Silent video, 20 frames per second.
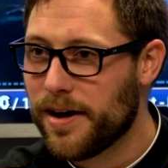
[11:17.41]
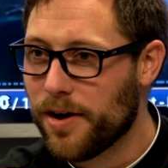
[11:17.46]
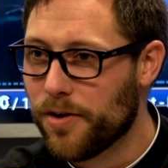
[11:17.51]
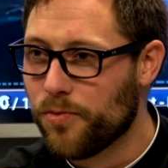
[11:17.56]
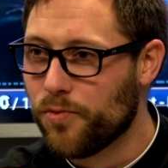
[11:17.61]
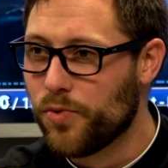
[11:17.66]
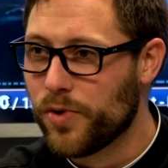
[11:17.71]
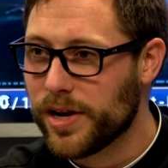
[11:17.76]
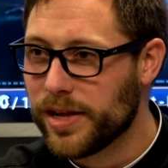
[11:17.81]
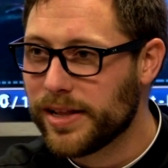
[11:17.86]
a
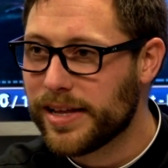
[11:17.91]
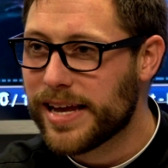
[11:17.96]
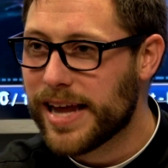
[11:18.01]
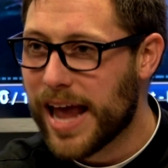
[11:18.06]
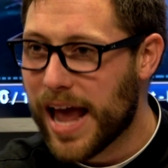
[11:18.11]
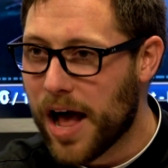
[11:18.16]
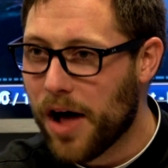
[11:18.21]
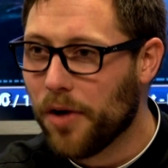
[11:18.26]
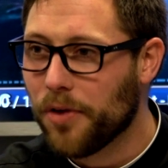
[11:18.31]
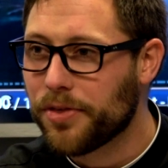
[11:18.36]
really
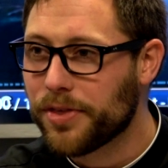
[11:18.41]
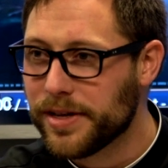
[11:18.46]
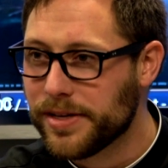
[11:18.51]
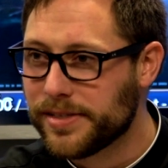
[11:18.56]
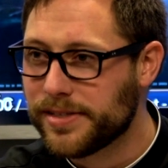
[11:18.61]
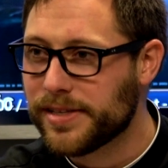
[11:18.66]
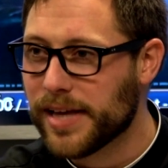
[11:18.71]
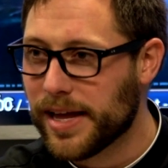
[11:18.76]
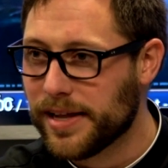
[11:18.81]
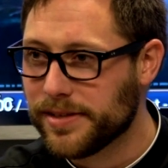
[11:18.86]
healthy
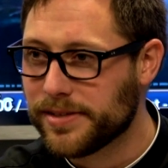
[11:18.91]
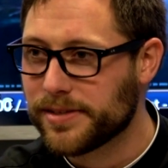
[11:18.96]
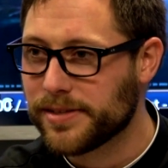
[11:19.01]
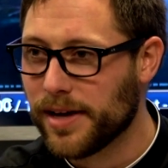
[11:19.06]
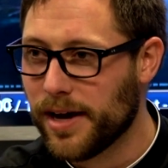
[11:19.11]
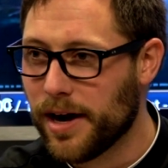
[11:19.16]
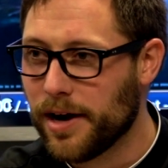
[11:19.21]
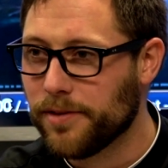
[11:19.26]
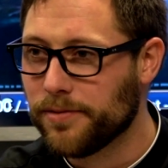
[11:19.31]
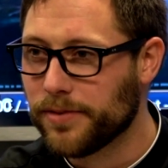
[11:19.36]

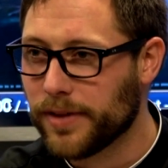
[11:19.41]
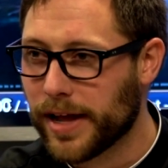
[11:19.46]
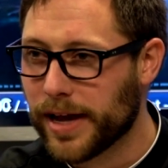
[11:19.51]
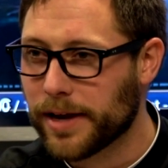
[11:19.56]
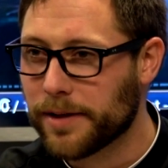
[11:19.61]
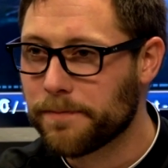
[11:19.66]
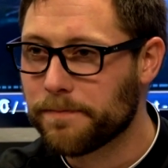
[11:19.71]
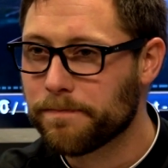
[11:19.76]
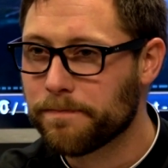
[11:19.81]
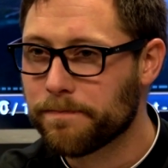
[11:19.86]
sense of
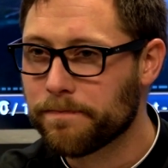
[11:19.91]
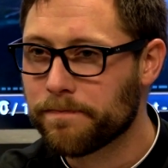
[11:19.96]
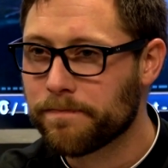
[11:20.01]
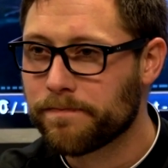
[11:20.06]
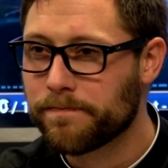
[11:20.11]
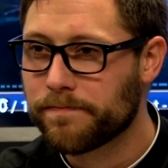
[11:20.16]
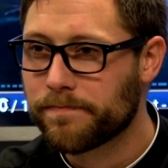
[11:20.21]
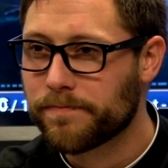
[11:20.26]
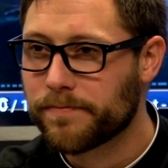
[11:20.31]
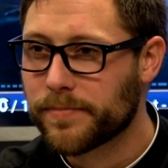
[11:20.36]
like,
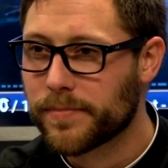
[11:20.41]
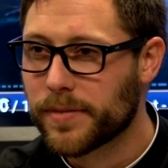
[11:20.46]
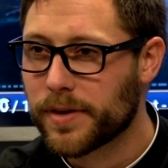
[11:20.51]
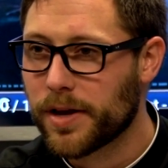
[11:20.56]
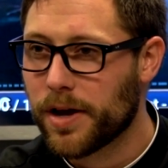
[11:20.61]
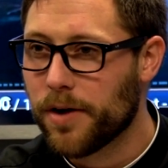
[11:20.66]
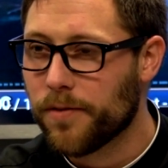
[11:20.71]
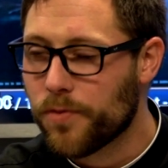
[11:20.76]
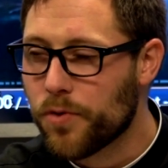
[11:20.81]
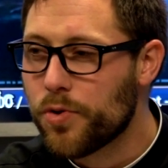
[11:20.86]

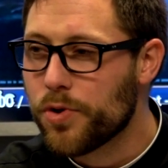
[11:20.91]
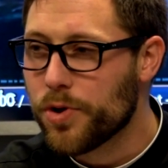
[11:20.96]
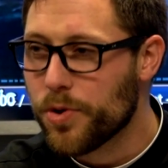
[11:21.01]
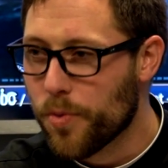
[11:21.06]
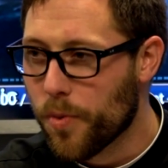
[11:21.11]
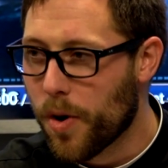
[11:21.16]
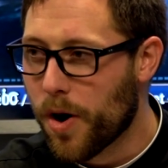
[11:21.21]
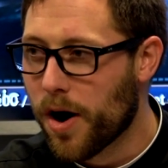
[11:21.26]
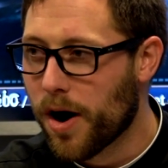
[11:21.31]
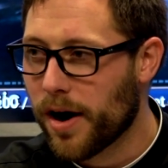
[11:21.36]
of who
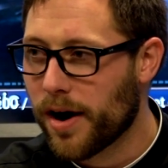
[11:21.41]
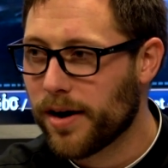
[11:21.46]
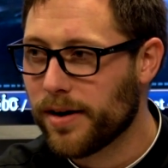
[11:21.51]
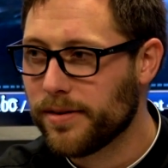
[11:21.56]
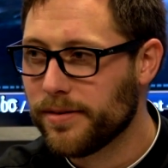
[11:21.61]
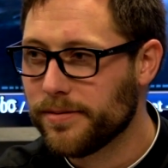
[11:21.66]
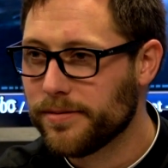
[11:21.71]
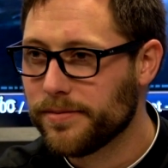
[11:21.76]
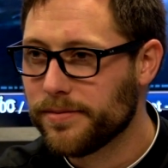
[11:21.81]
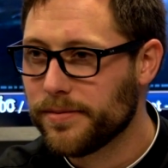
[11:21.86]
you
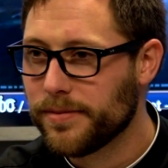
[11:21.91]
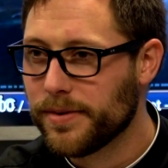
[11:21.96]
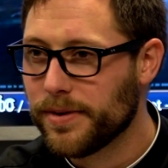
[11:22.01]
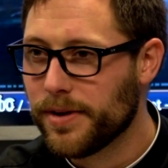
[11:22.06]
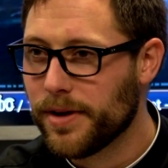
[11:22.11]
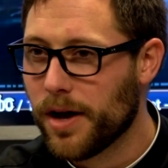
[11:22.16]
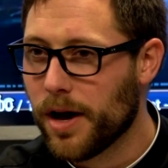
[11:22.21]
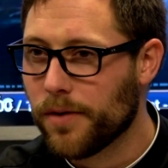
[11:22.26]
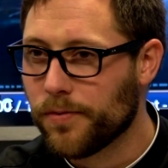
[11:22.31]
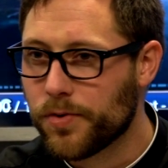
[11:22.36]
are,
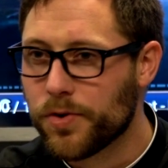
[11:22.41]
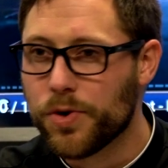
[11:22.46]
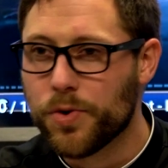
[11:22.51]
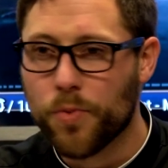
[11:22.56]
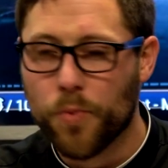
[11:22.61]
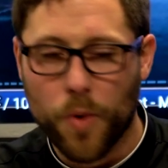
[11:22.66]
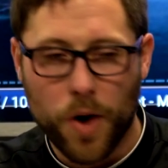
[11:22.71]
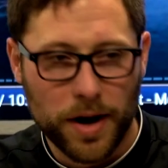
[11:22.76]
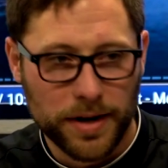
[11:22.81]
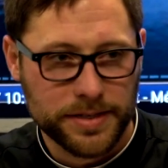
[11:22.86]
of who you
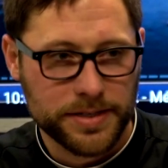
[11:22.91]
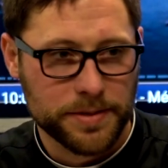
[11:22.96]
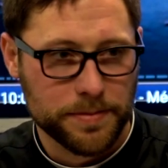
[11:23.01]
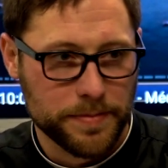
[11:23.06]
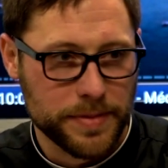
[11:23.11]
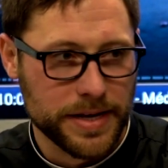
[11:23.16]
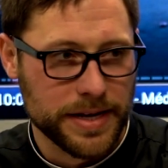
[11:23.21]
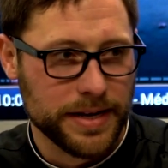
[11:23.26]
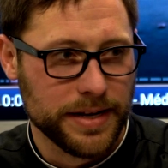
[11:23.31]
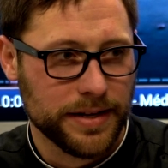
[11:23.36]
want to
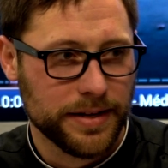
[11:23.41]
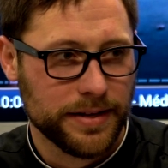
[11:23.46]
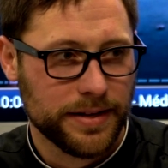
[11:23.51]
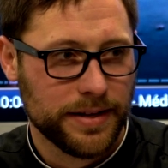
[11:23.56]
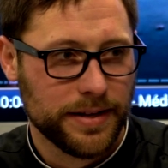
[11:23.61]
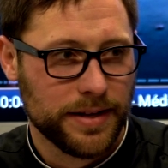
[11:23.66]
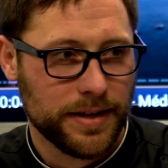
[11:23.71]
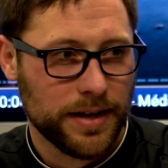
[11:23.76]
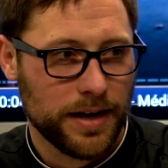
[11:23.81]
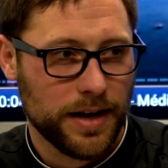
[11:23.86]
be,
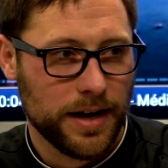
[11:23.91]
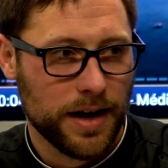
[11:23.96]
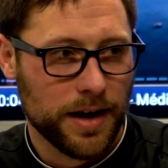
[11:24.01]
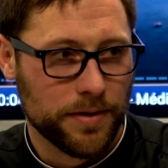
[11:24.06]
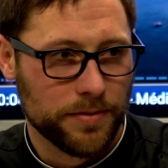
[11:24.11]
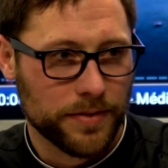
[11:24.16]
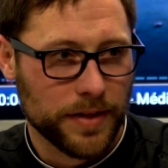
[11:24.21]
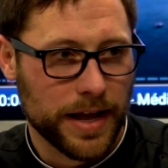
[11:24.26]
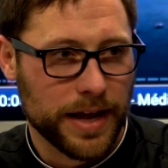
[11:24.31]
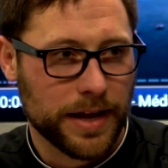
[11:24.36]

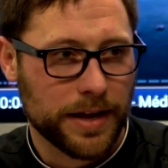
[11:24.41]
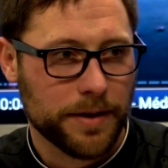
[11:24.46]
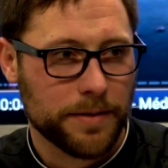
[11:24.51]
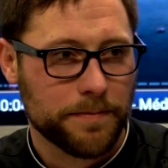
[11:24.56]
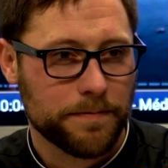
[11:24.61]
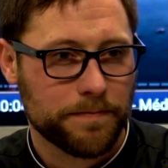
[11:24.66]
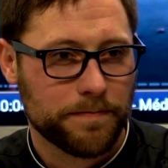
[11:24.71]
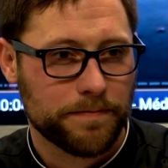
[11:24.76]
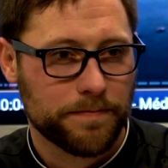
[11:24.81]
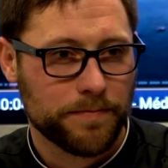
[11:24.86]
of like
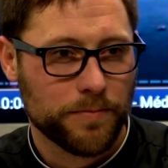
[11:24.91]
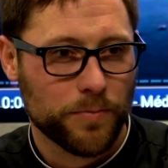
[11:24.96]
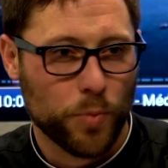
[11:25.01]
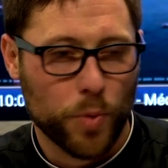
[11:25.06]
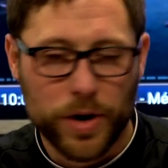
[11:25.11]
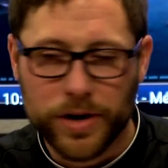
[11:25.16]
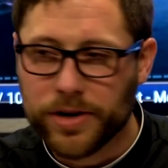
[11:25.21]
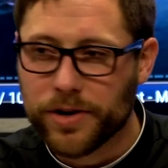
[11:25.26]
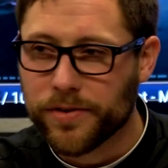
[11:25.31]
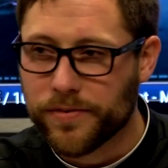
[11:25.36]

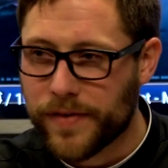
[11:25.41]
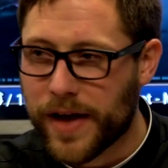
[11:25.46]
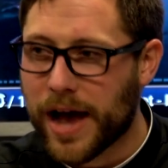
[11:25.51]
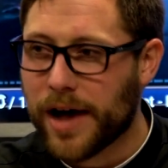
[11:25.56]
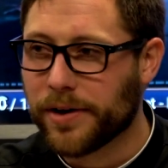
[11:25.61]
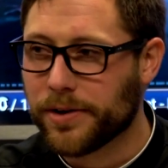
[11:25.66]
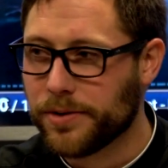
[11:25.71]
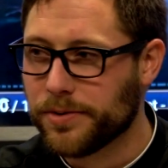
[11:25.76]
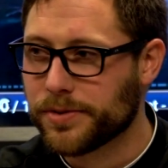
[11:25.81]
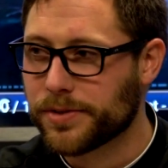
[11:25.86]
what your
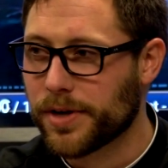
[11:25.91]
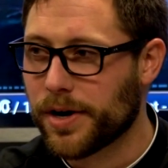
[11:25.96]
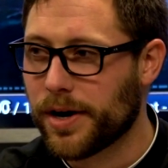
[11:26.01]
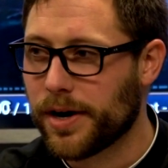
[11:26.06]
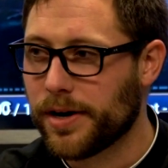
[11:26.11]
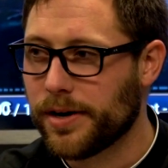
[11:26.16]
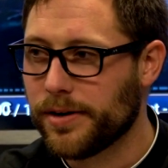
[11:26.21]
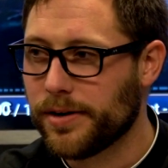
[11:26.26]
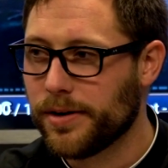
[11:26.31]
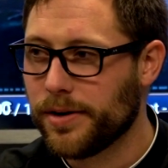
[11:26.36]
values
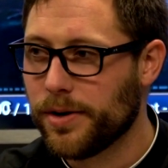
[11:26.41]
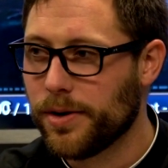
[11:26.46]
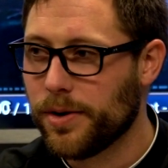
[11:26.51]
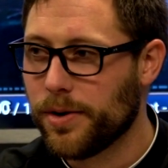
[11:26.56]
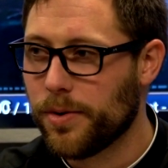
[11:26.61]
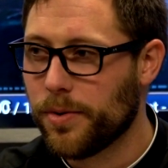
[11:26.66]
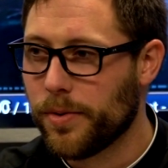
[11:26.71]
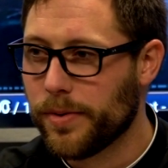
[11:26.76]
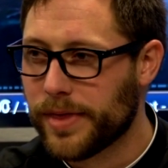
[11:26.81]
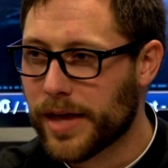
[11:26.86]
are,
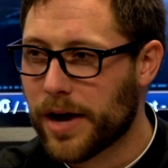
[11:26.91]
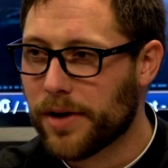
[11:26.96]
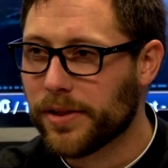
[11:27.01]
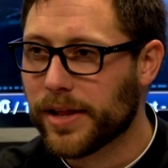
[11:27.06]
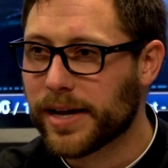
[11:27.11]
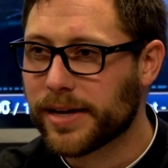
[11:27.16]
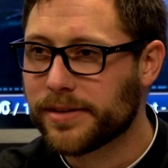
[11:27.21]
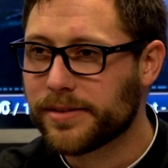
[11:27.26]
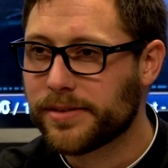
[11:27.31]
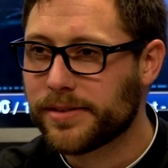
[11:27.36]
without
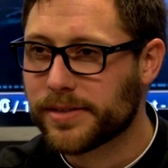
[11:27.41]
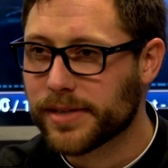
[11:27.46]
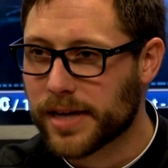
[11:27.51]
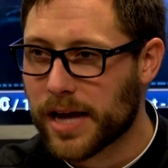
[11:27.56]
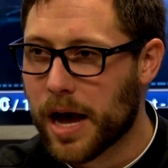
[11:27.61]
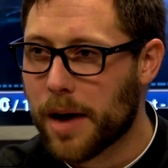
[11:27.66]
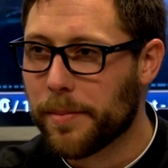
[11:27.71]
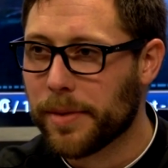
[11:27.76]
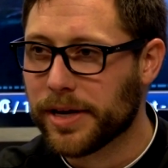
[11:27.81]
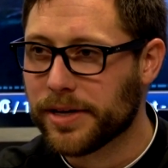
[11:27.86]
like
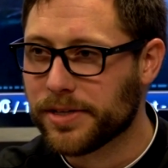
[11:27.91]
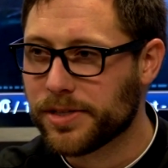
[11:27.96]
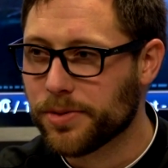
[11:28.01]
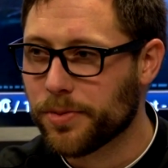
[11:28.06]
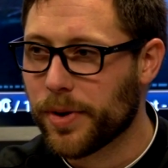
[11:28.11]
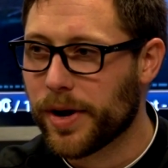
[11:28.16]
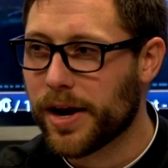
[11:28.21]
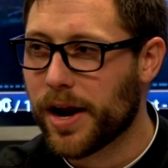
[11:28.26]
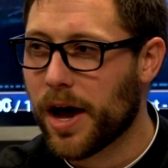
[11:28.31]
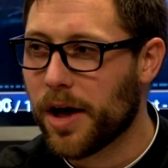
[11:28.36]
succumbing to
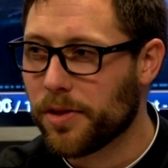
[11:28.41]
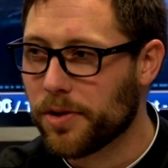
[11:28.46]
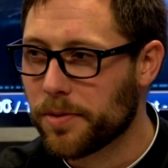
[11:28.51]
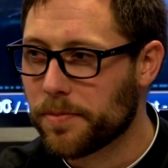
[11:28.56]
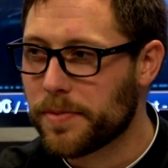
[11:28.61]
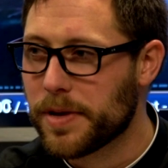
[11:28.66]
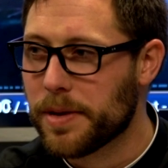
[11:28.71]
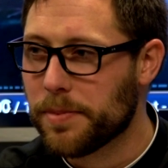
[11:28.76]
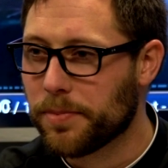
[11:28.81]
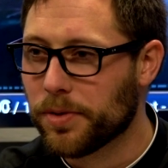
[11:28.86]
what other
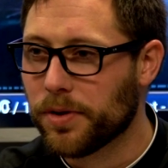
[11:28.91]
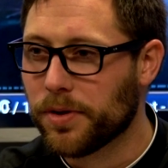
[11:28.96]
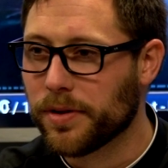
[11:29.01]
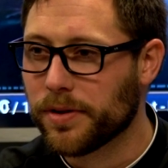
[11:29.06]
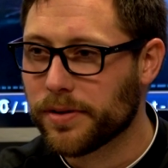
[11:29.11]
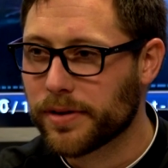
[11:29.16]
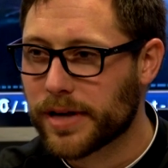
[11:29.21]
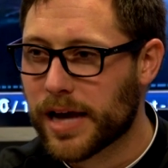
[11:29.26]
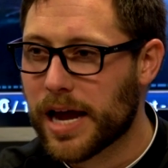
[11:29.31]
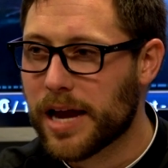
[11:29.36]

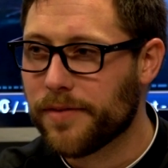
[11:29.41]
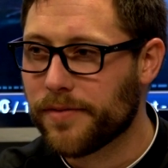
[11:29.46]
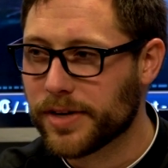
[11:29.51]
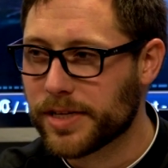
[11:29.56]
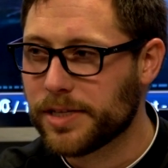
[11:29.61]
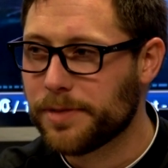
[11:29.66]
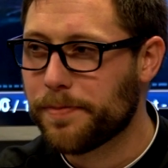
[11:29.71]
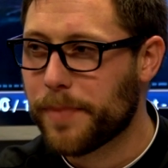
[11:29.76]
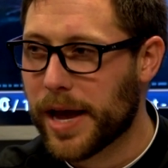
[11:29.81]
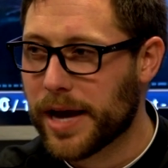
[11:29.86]
people kind of
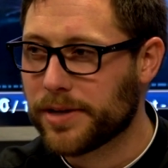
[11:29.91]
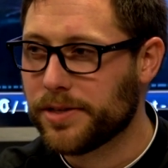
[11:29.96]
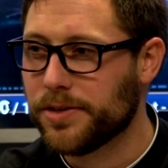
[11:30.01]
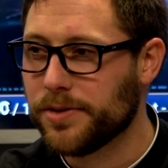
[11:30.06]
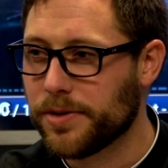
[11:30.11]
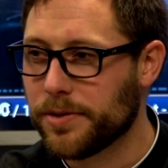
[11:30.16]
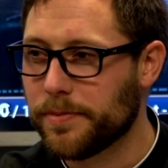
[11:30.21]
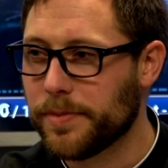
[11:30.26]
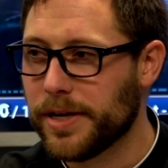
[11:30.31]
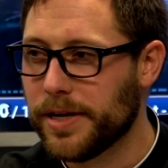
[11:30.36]
expect
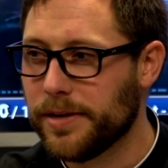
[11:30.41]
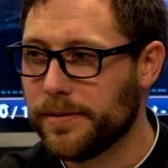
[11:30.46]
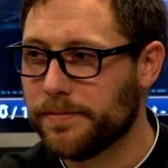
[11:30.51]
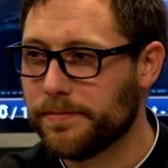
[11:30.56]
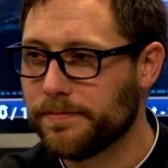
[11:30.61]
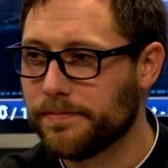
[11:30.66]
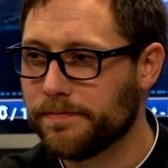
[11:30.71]
you to be.